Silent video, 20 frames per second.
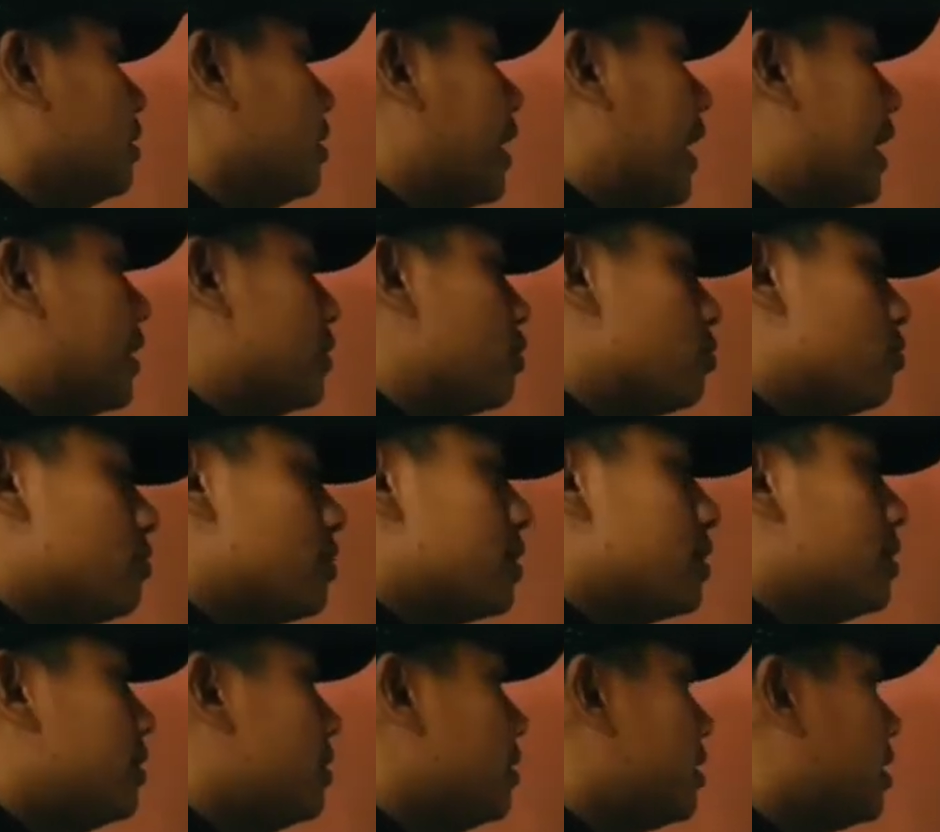
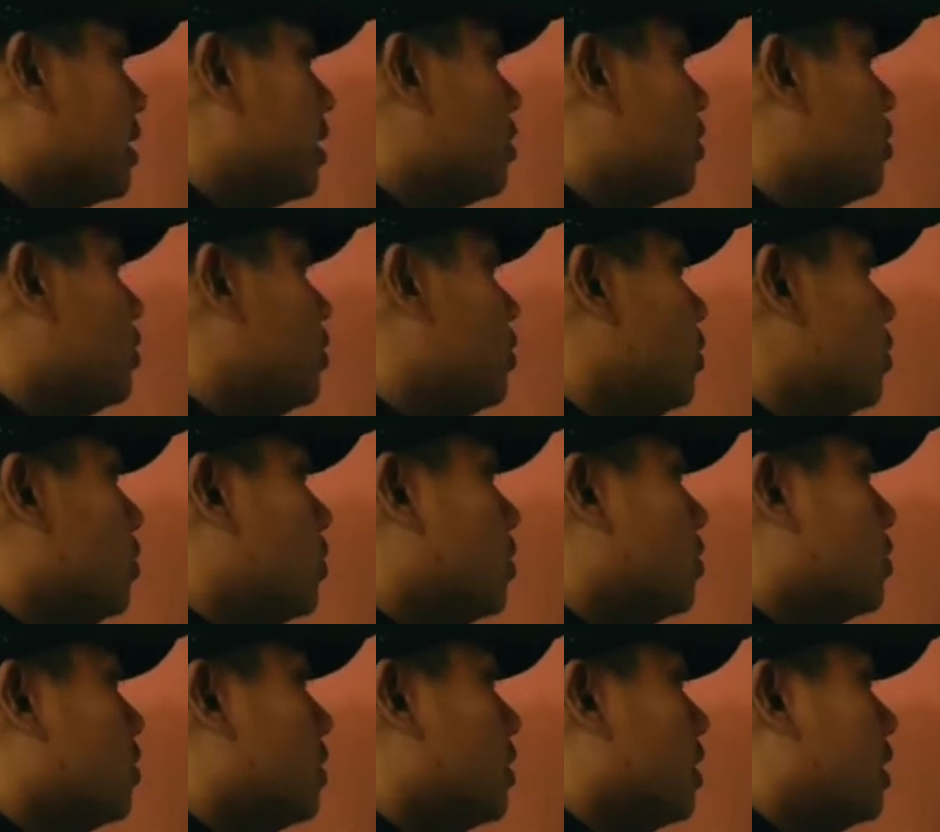Assumptions
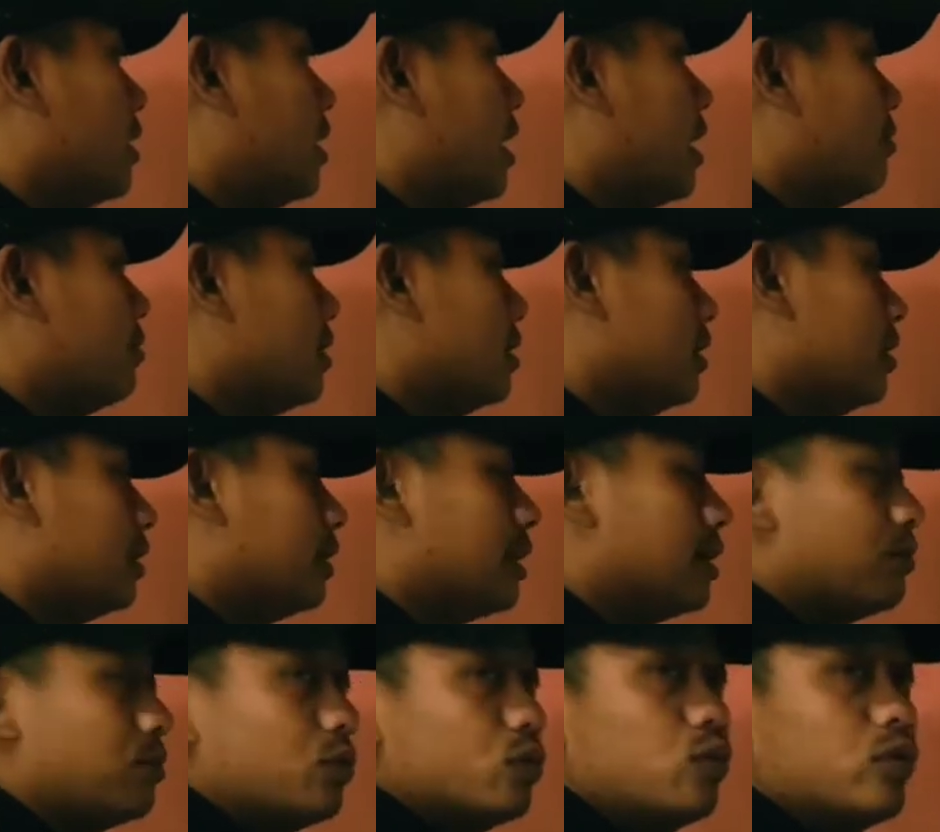I will
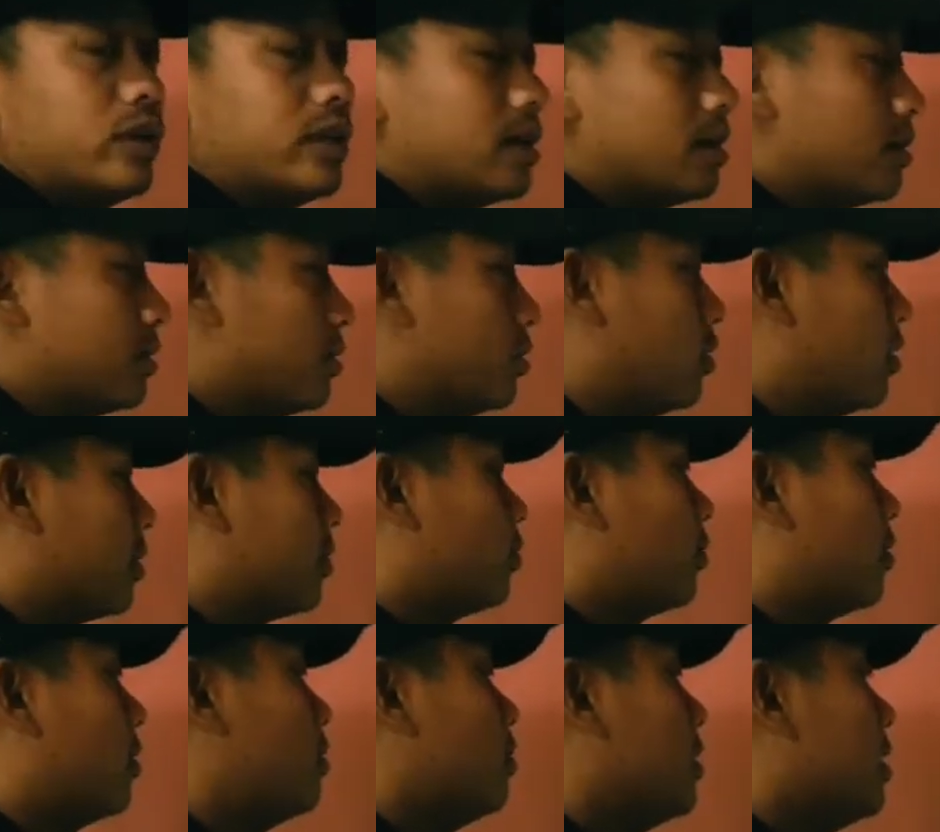give you in a note
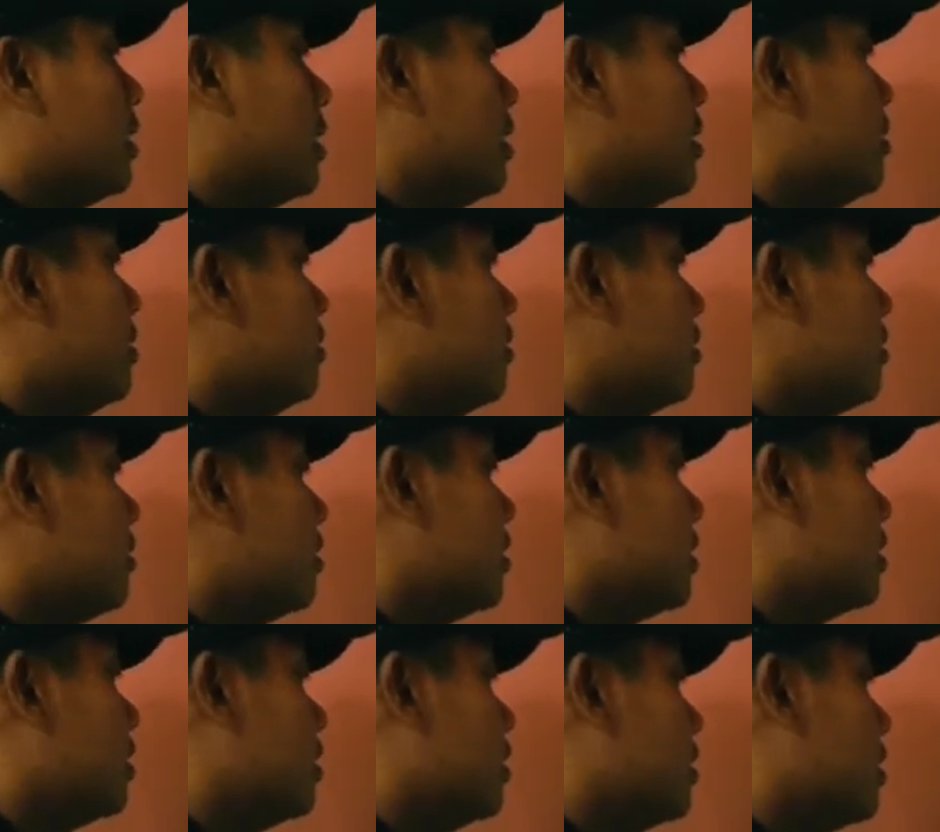properly.
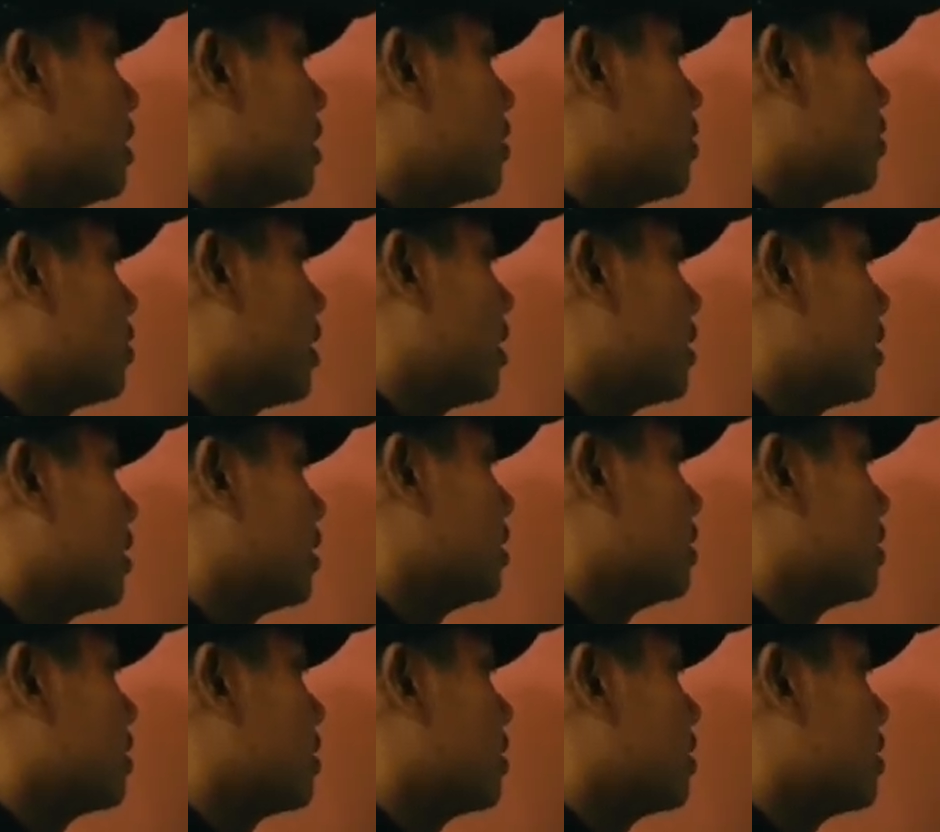Just start
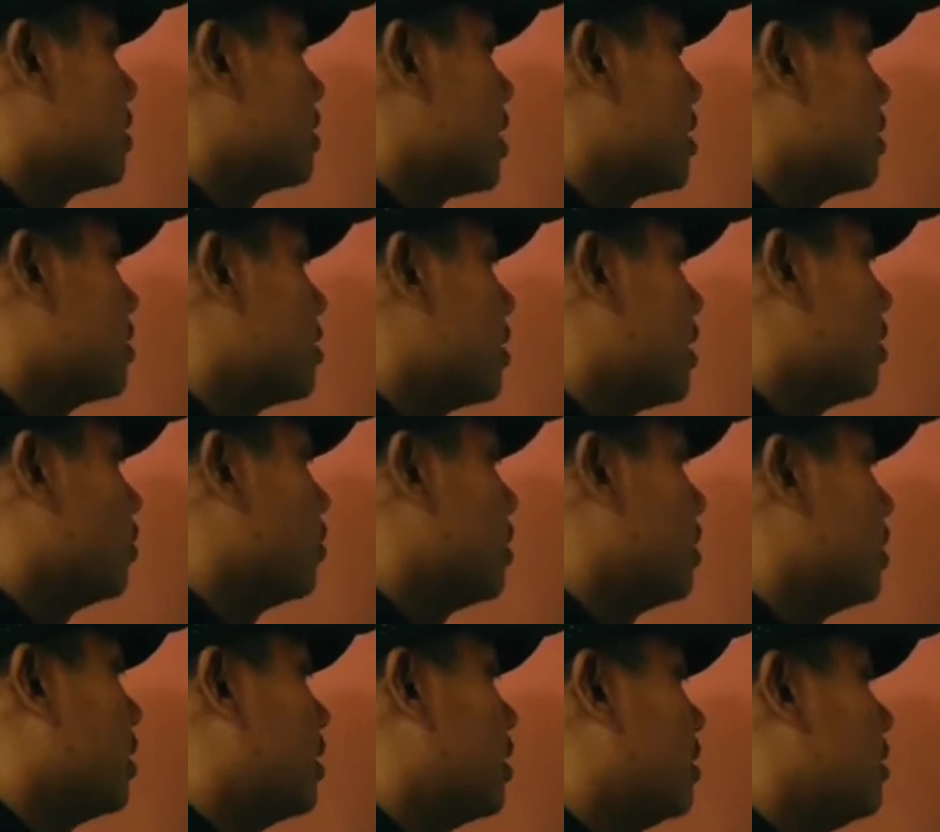with
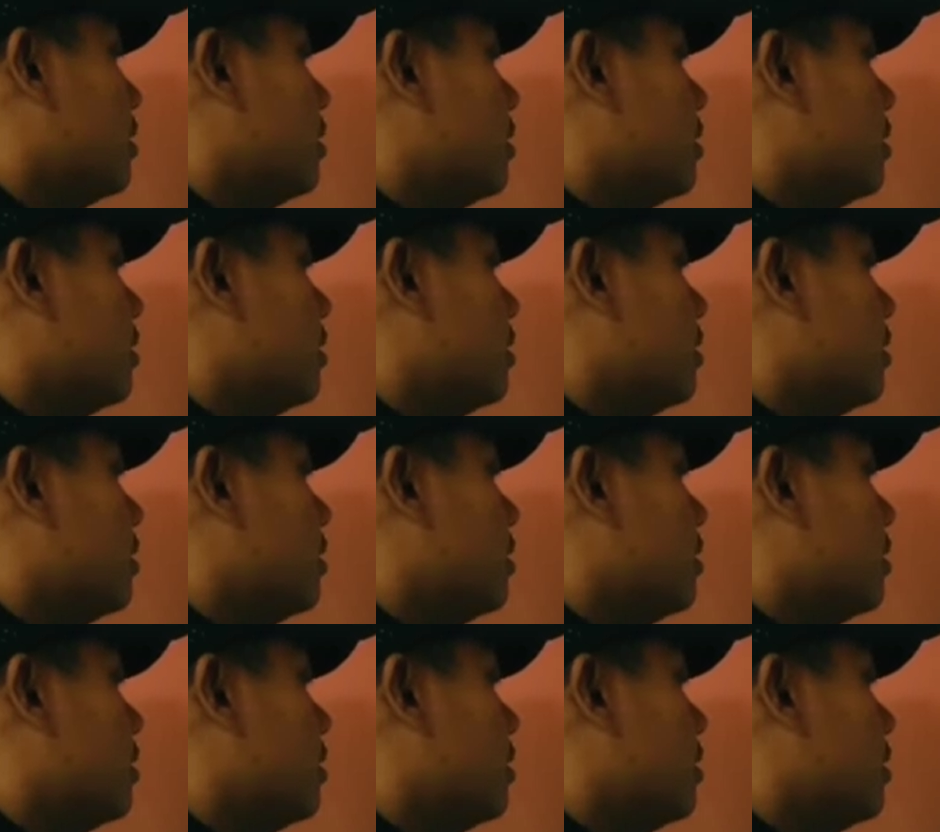the